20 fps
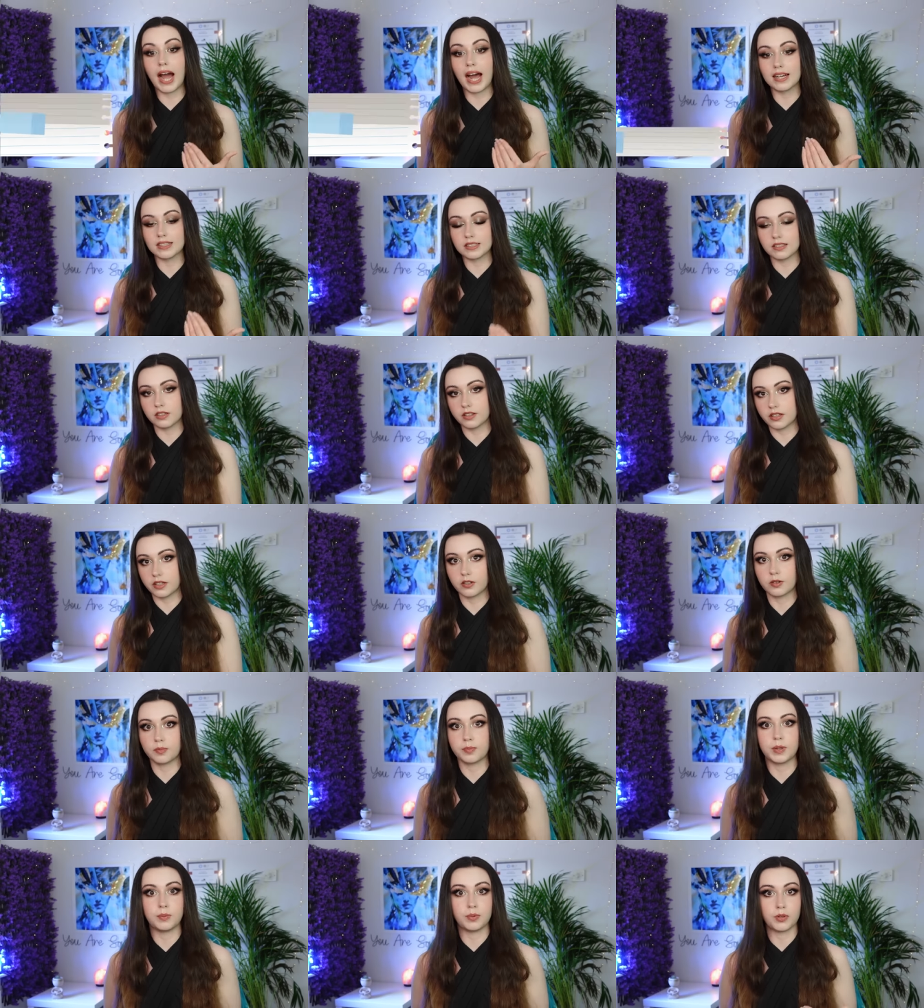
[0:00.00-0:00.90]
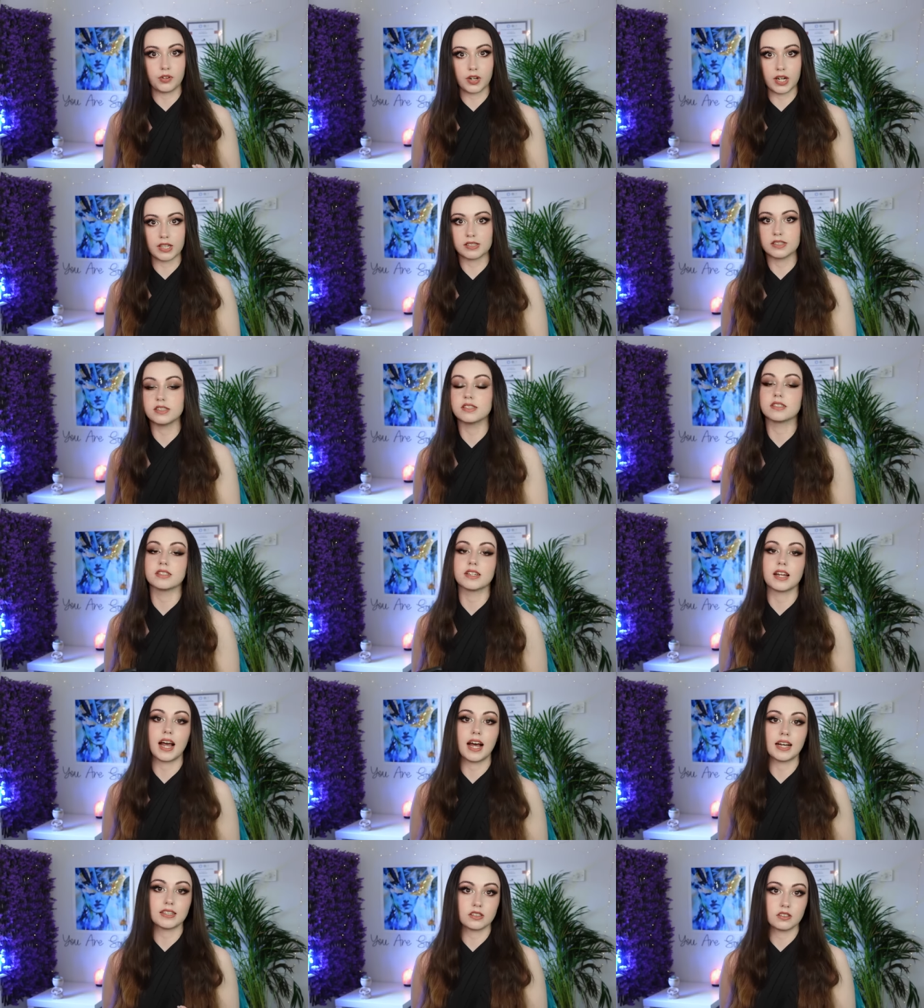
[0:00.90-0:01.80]
as our therapy progresses and
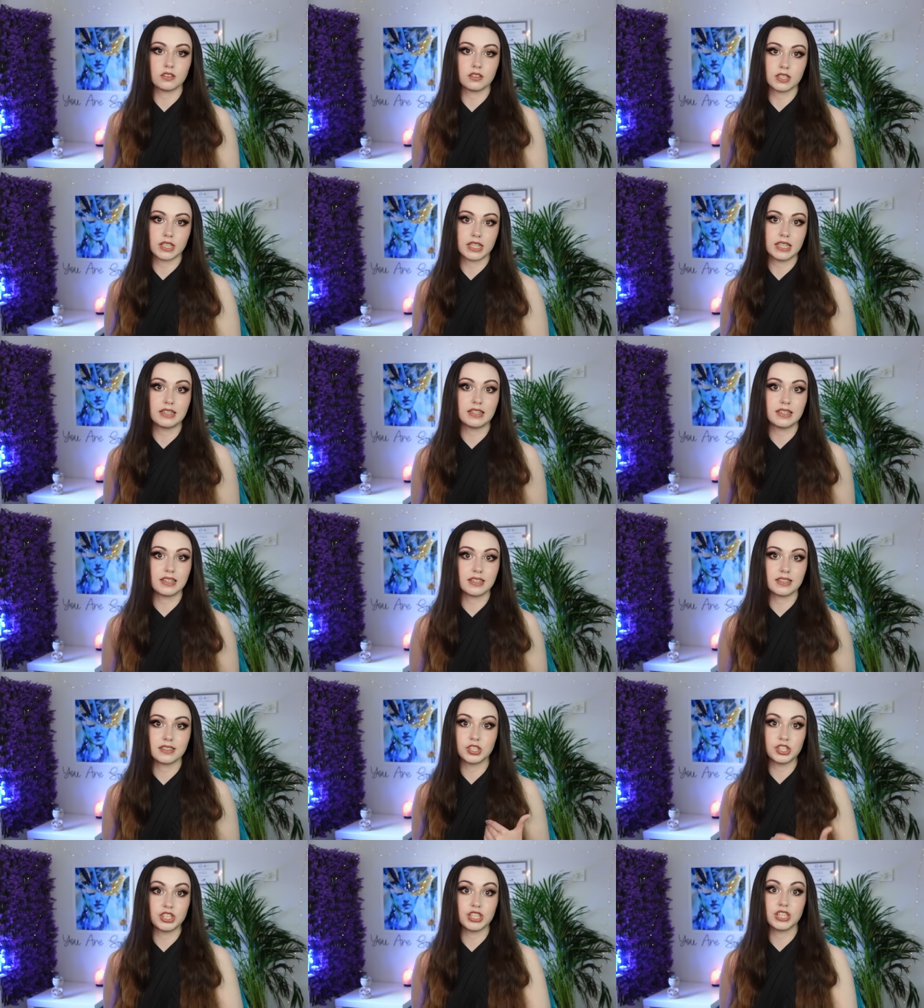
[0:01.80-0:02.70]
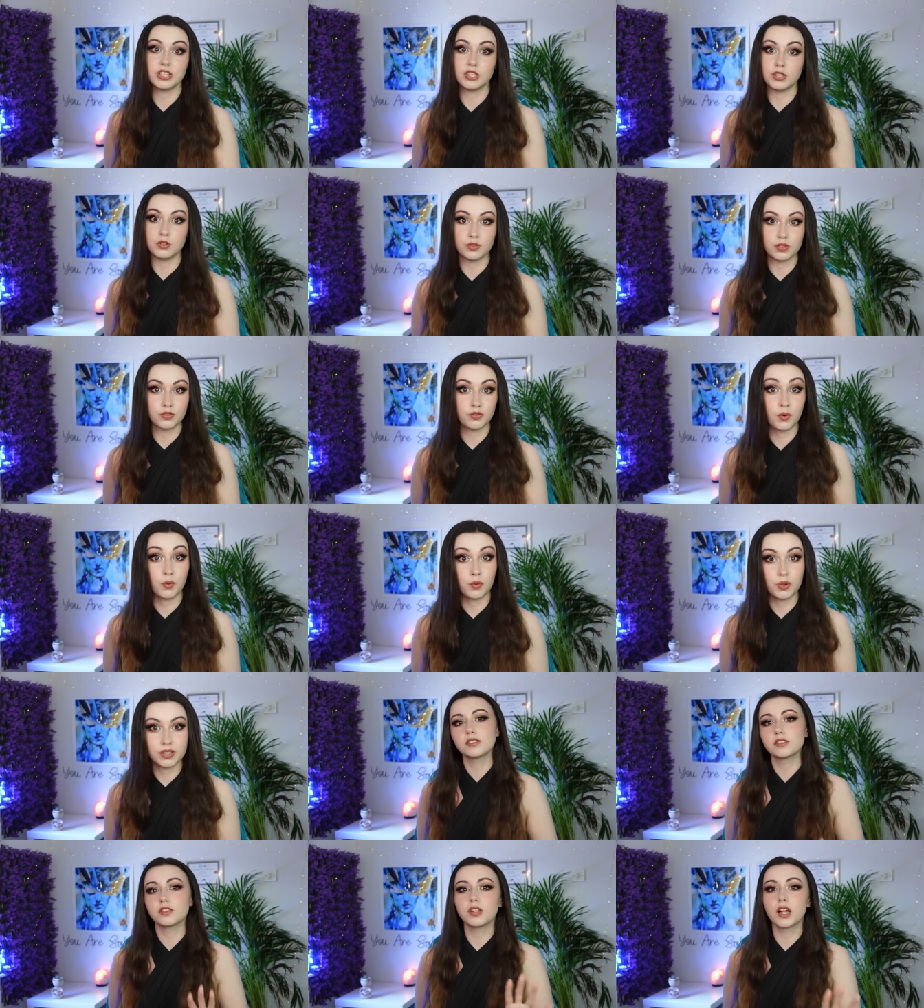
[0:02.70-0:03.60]
as our healing continues
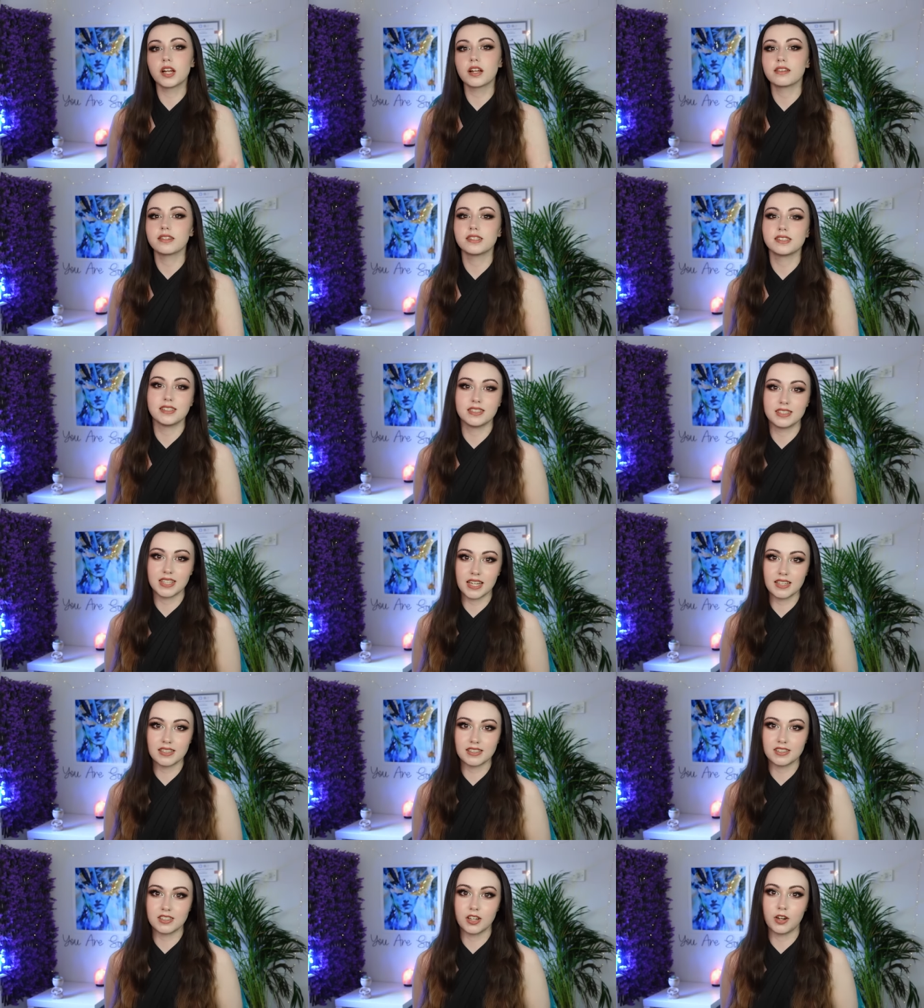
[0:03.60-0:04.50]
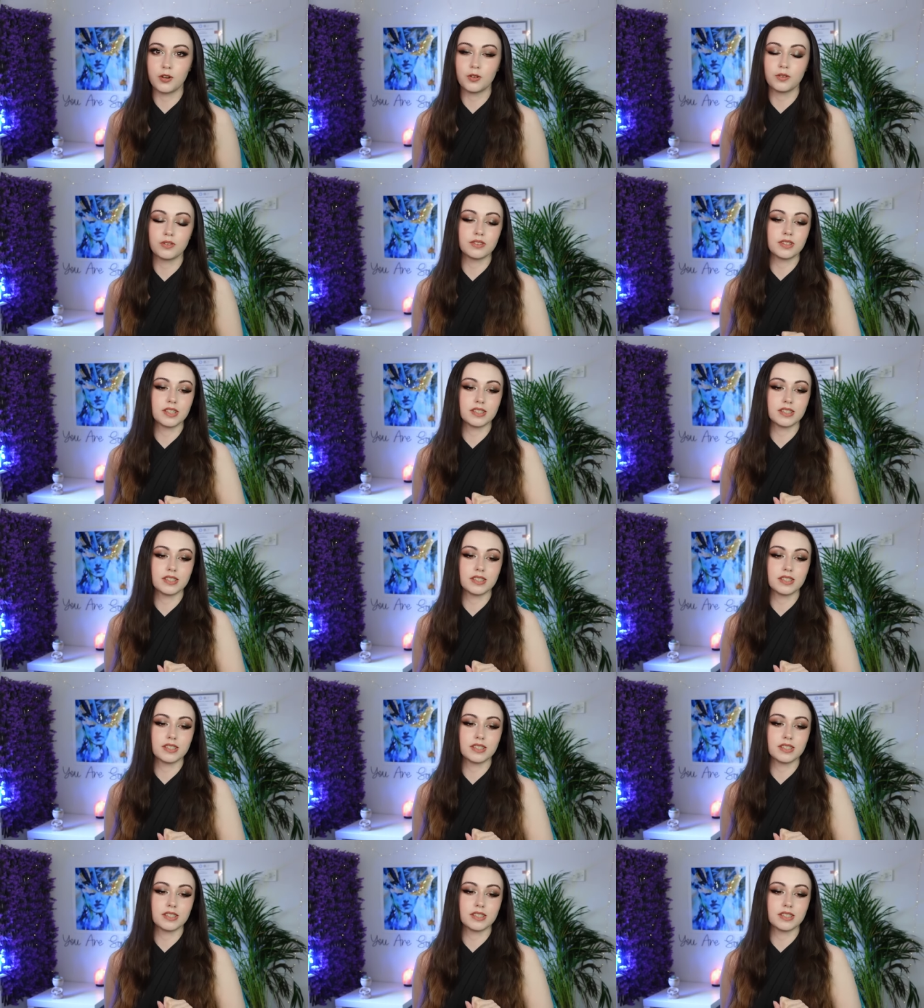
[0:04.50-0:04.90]
forward. So none of this is set in stone.